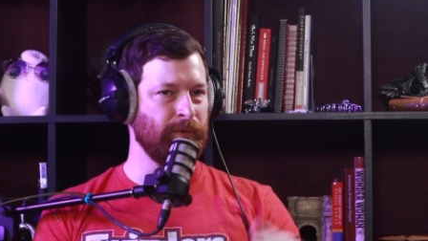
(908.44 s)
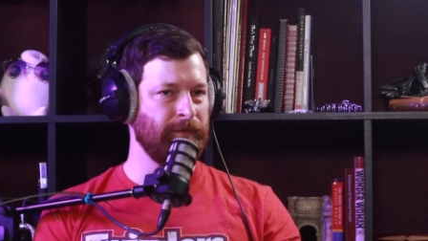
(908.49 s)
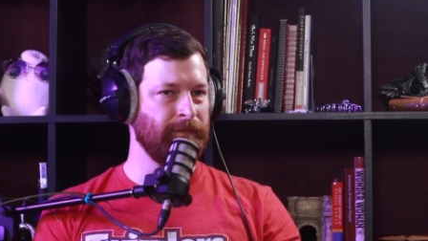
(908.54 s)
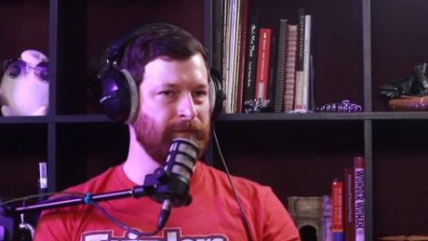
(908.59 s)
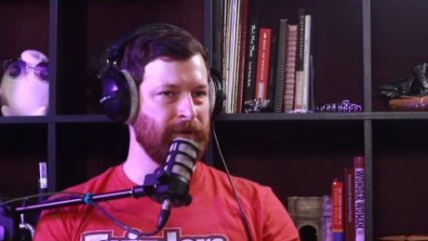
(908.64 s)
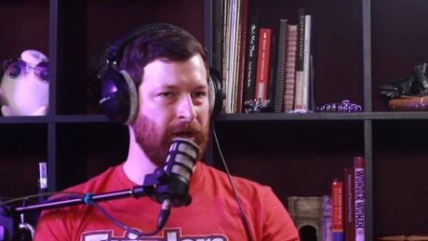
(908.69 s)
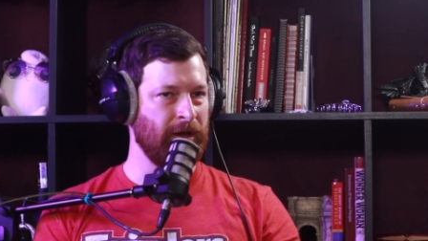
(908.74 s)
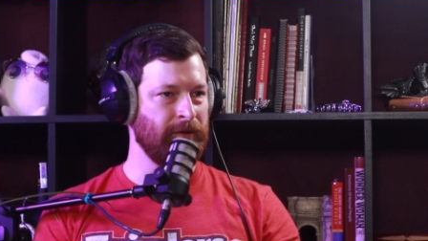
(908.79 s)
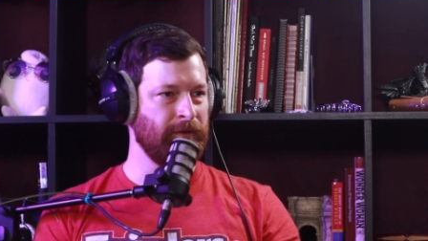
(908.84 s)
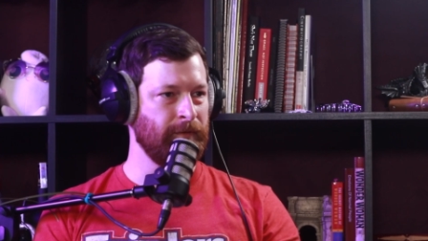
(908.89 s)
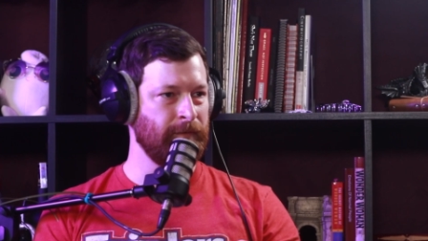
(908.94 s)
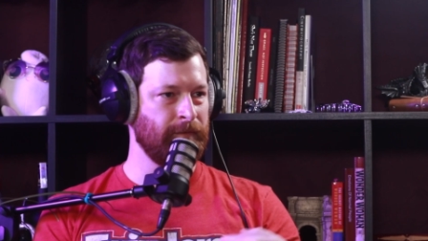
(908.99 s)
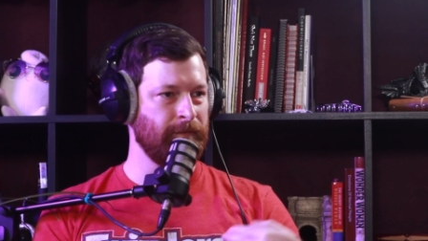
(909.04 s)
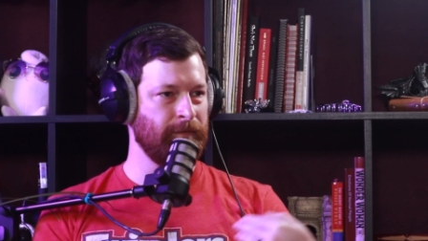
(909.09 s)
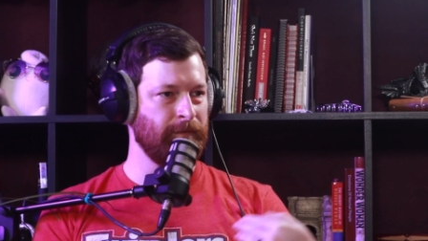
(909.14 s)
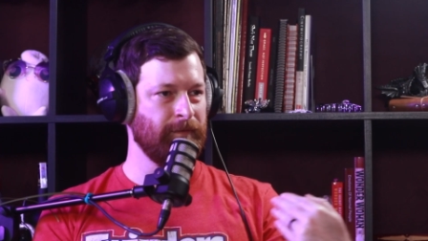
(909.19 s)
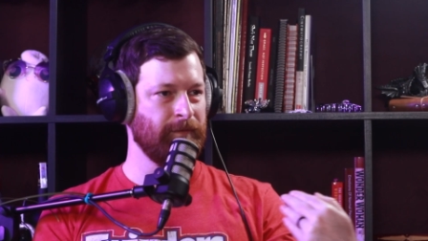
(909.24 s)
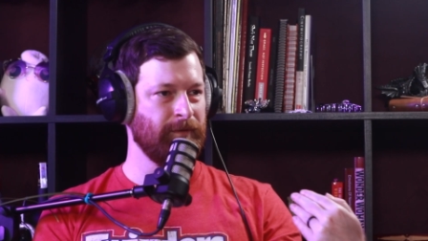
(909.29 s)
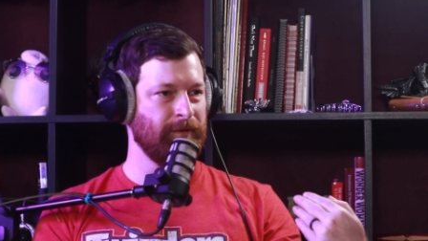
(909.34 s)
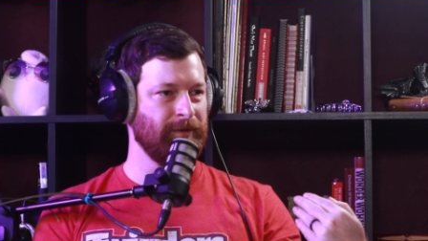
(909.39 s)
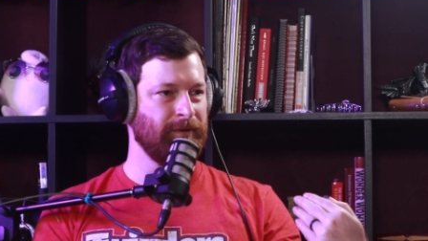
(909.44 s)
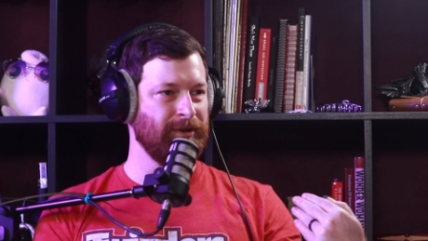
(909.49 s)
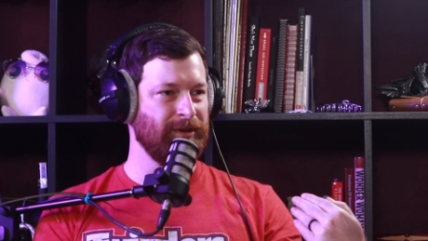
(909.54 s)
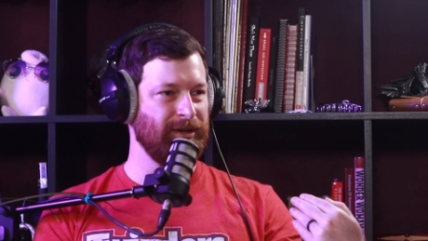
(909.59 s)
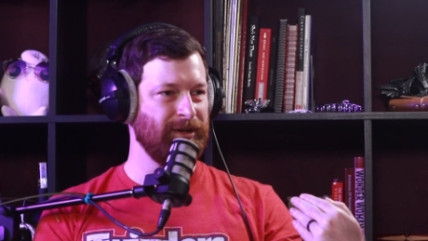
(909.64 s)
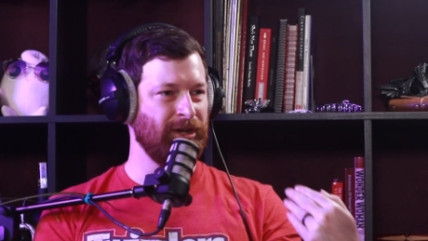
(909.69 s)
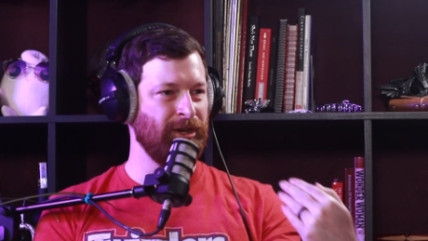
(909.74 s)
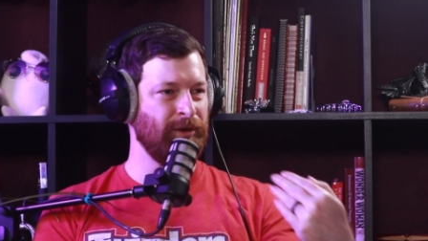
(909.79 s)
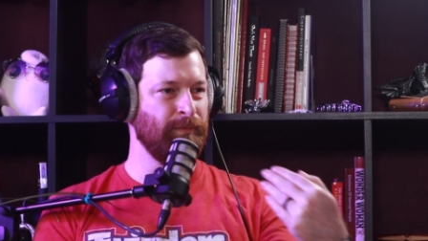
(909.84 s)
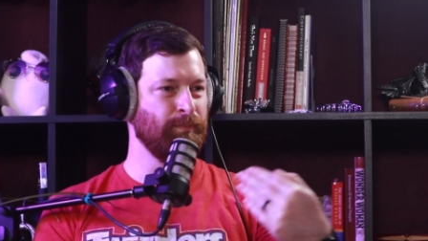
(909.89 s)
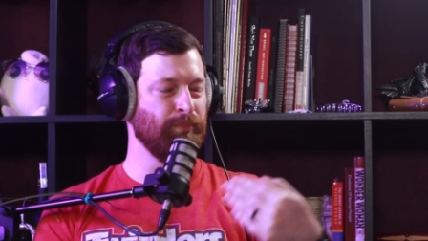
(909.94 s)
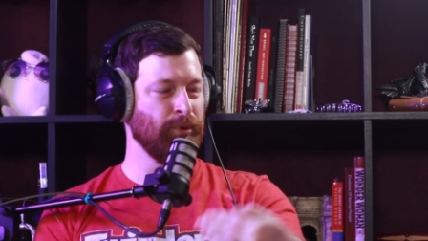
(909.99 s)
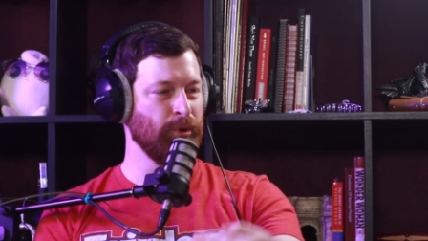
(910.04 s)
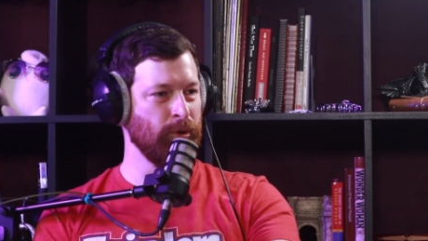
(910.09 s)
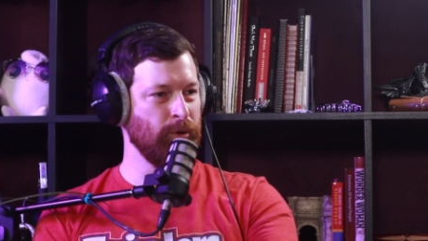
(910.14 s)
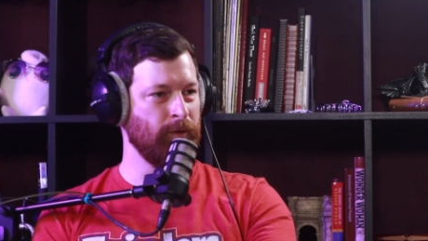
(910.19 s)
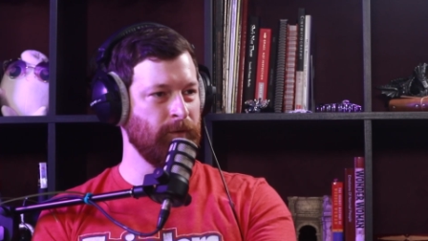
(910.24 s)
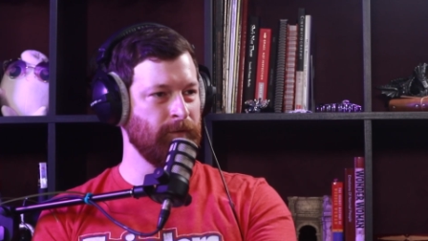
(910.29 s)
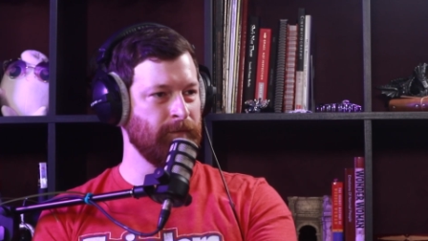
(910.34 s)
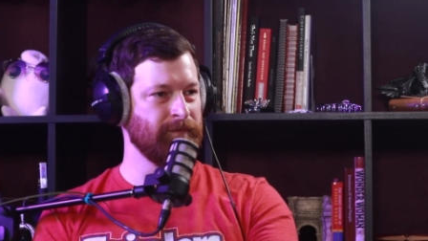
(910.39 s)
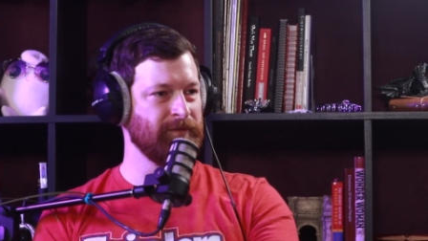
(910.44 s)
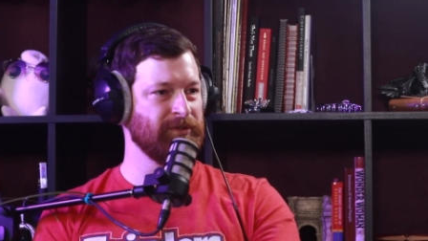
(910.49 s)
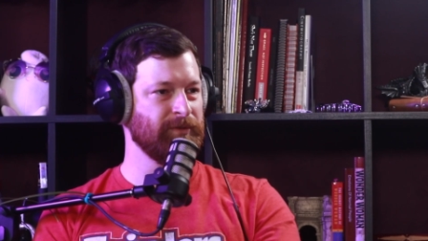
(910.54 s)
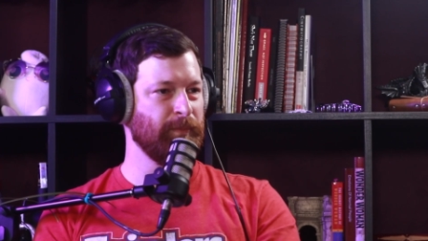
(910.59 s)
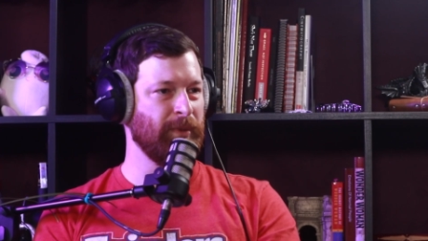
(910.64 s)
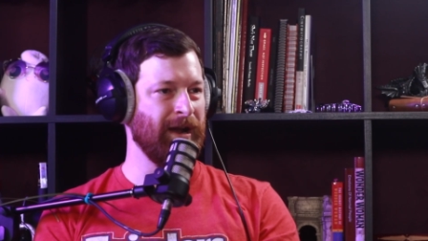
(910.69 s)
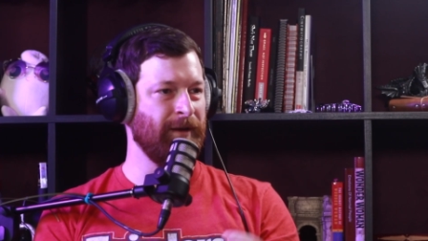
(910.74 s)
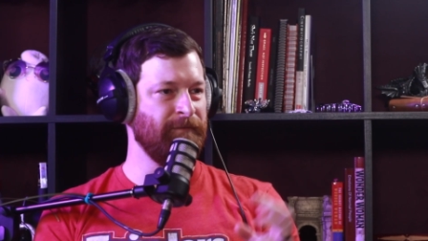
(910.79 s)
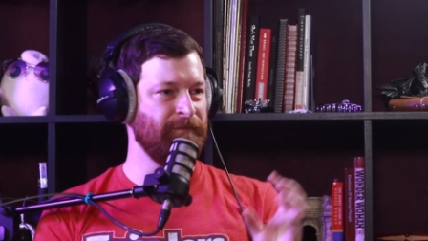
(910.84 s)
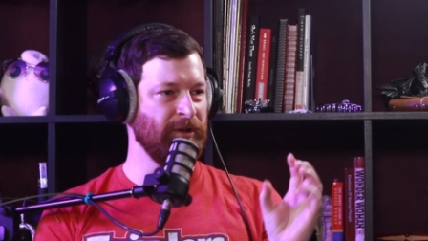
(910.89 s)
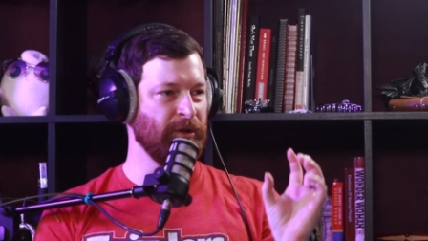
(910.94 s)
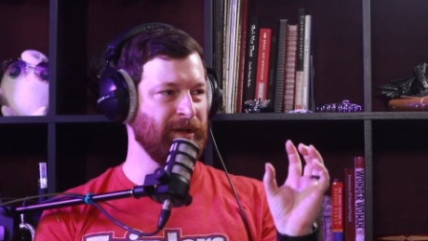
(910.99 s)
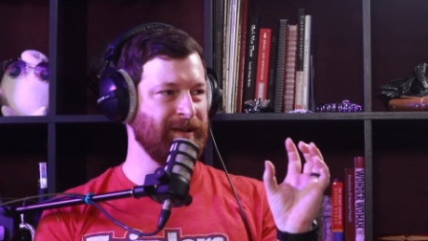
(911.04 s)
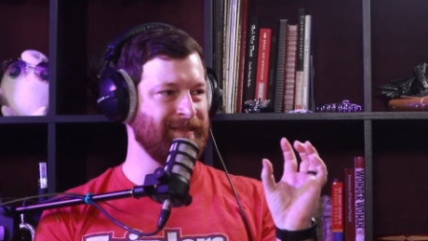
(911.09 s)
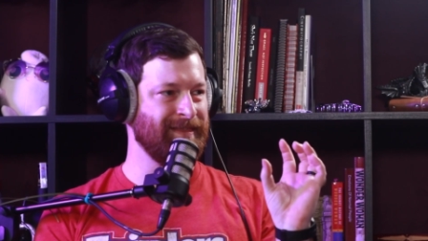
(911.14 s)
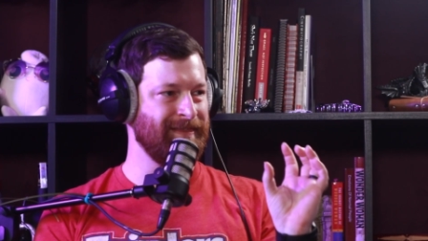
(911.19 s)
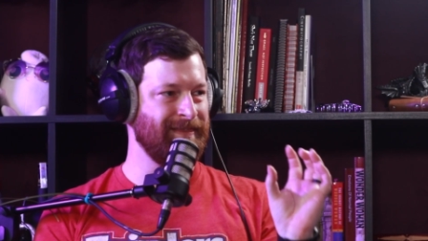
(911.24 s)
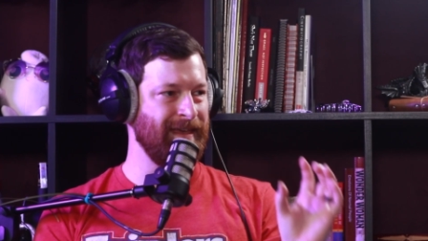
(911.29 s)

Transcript: kind of improved, but I feel like right.